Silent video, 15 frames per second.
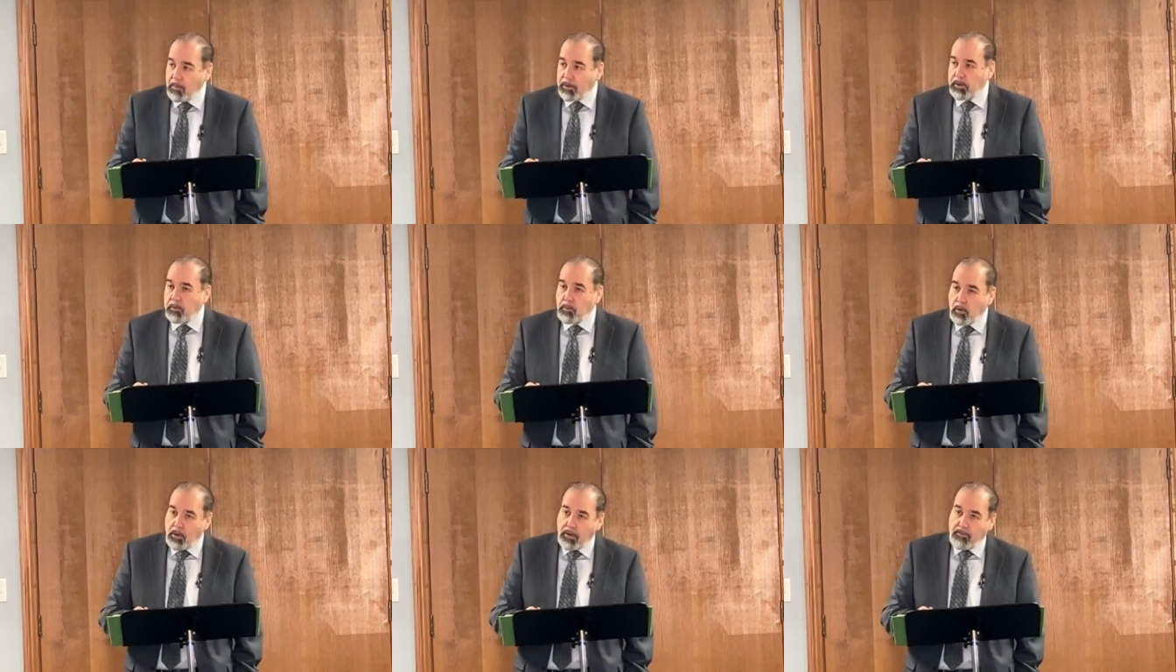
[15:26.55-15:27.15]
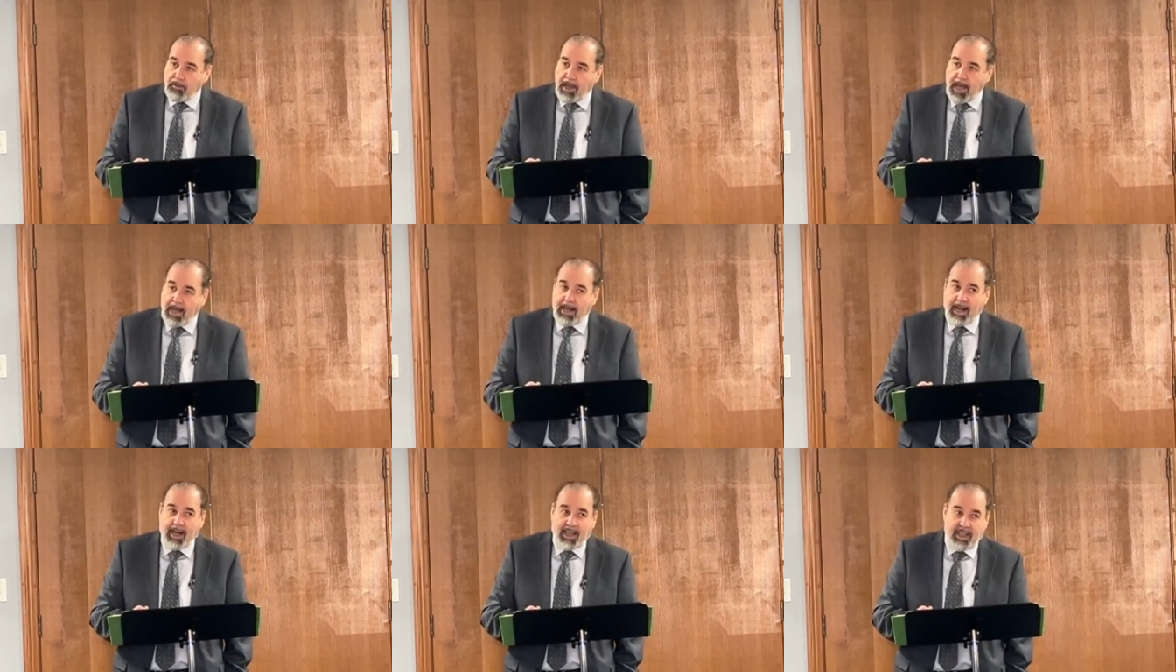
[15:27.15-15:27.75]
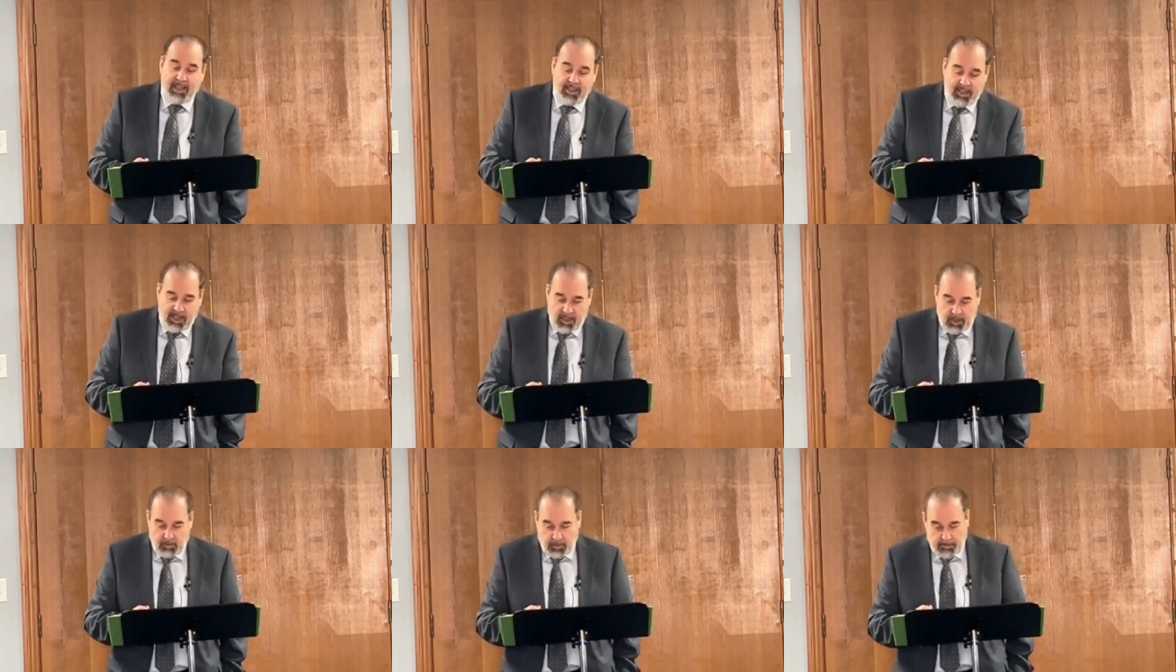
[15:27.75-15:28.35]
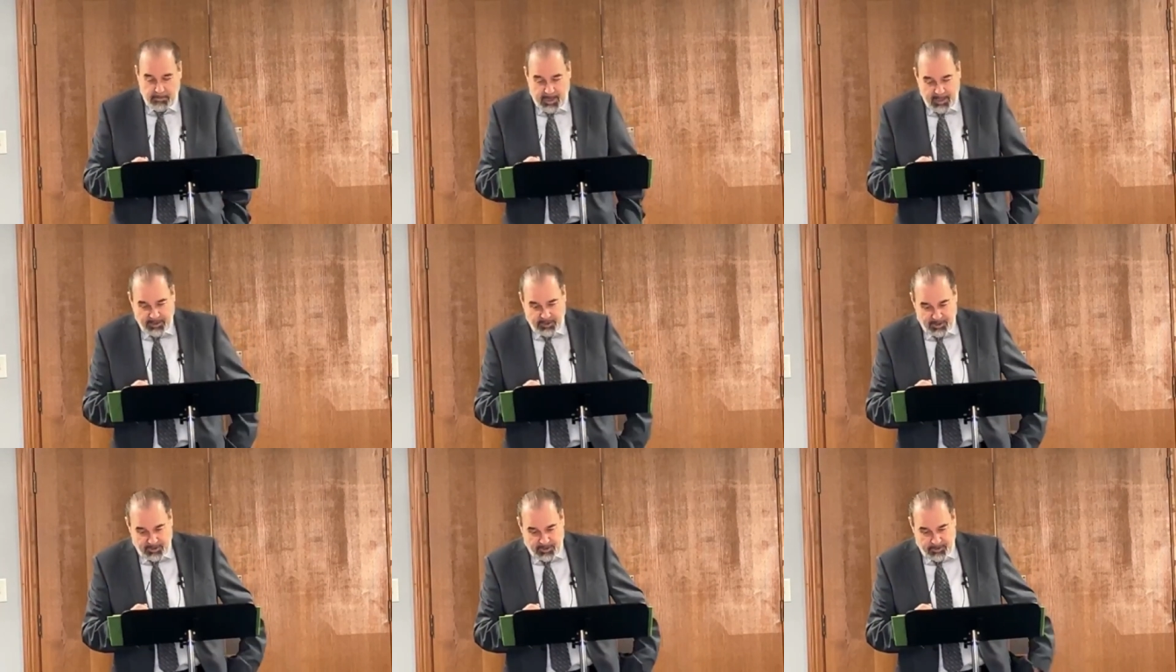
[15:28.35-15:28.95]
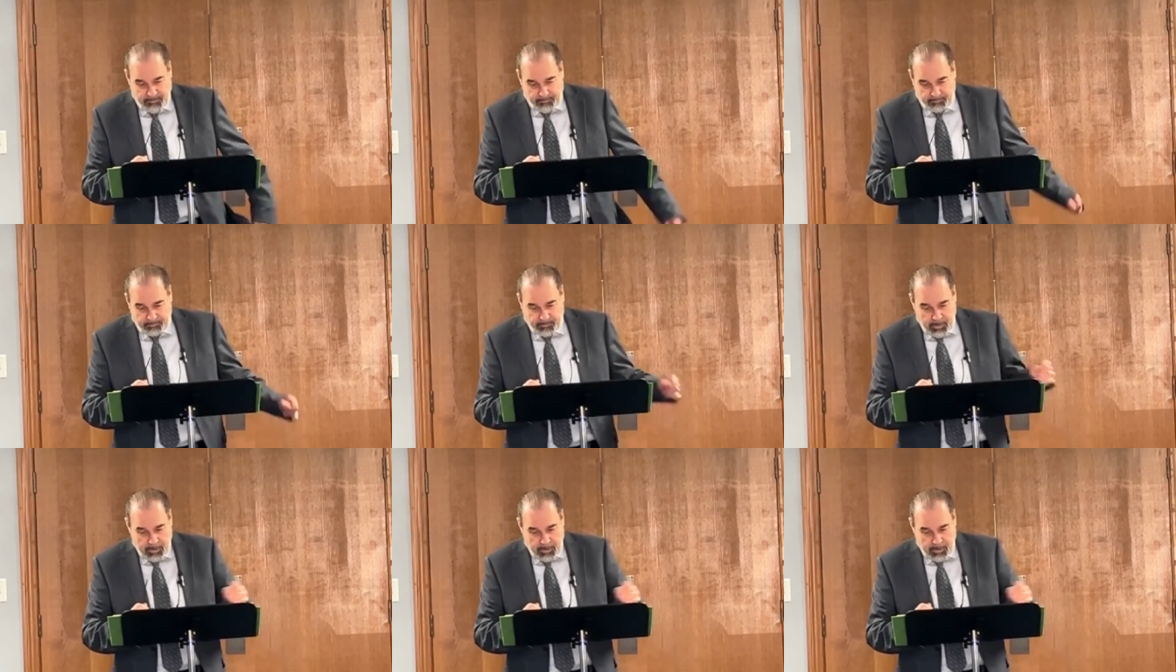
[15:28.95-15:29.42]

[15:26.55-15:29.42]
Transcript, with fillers: with the word of God on a continuing basis.